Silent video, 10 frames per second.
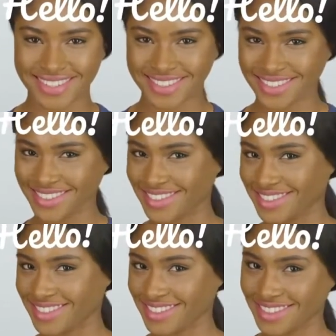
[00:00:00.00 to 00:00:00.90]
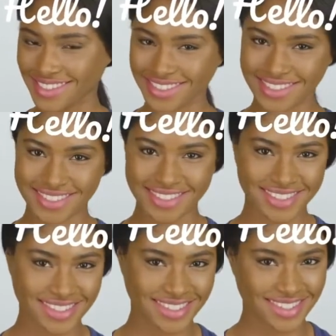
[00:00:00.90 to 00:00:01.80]
So we have to do dot
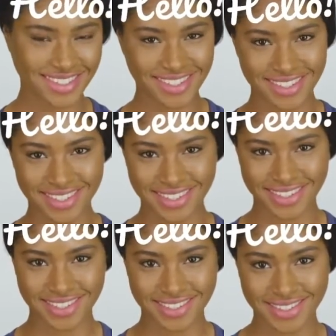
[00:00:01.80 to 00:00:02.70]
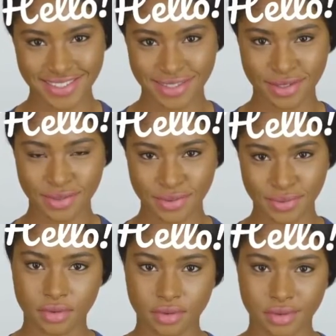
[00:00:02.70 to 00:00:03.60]
control, then we can do
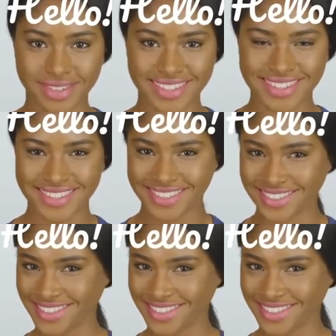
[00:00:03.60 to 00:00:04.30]
dot text,